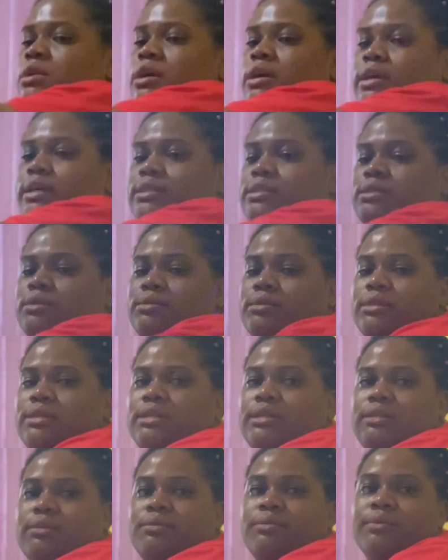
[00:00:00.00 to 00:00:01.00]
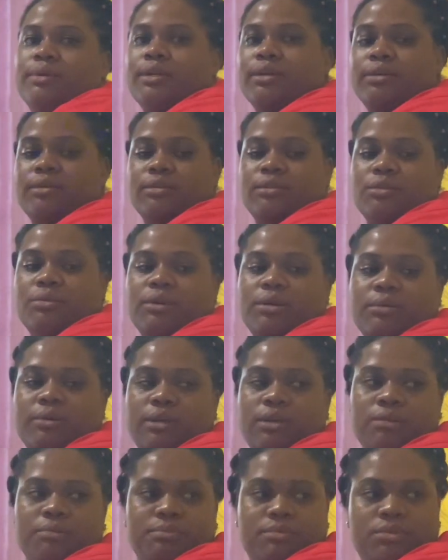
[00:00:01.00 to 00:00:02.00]
It's only we're so we're
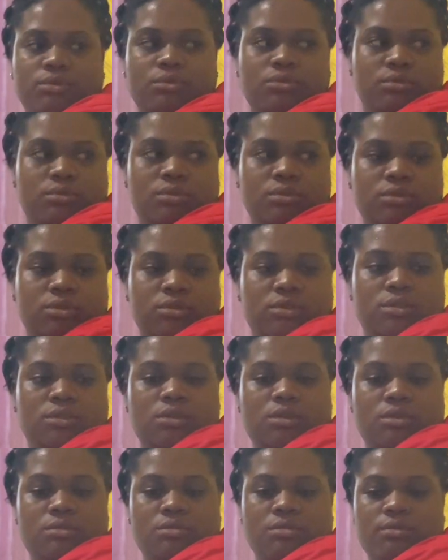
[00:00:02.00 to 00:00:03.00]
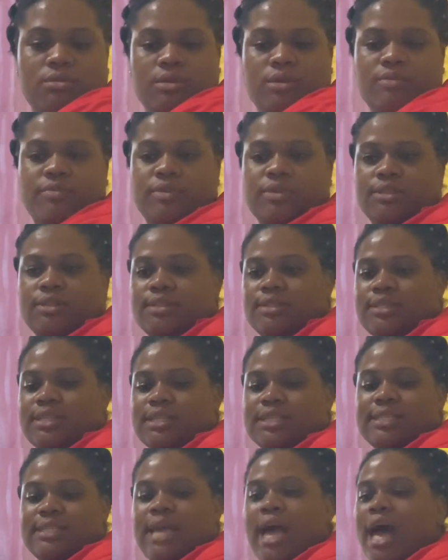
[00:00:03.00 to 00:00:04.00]
going up to We're going to visit
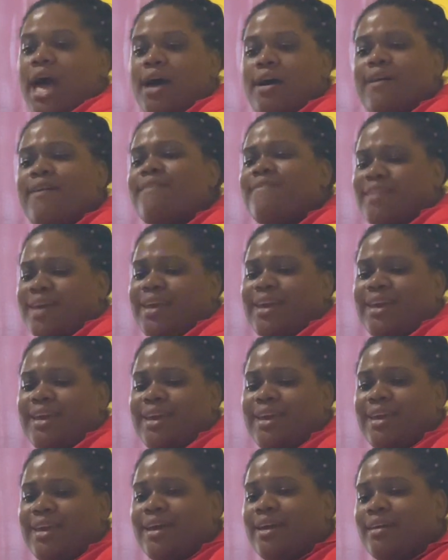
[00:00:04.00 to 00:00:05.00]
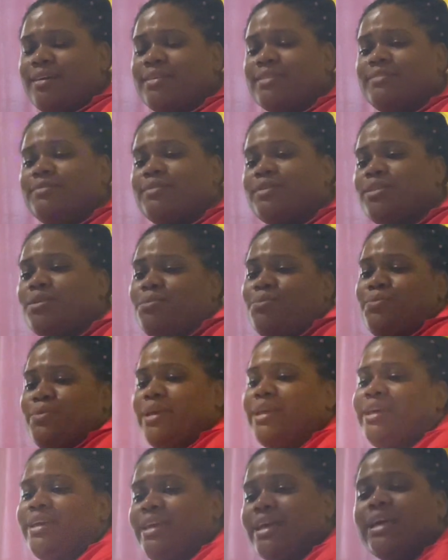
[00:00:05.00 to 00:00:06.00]
Toby for the
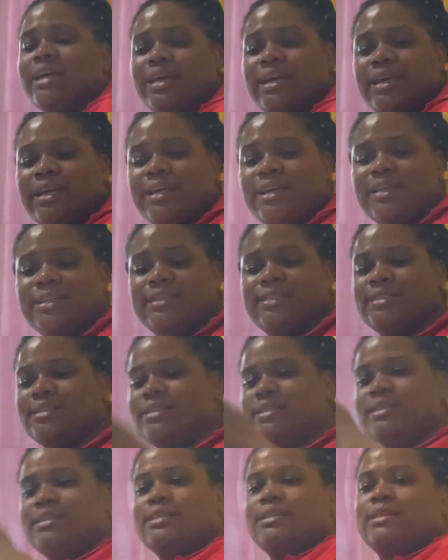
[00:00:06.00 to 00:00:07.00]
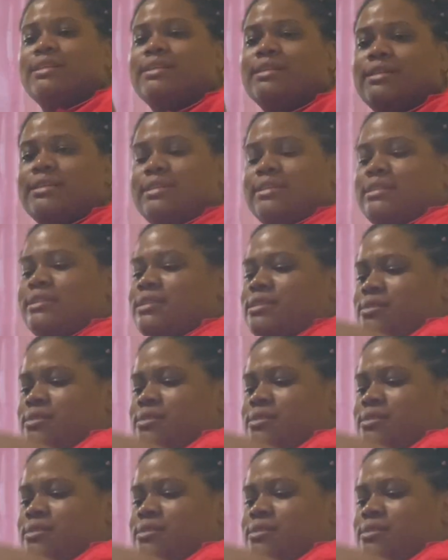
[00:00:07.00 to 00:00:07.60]
weekend.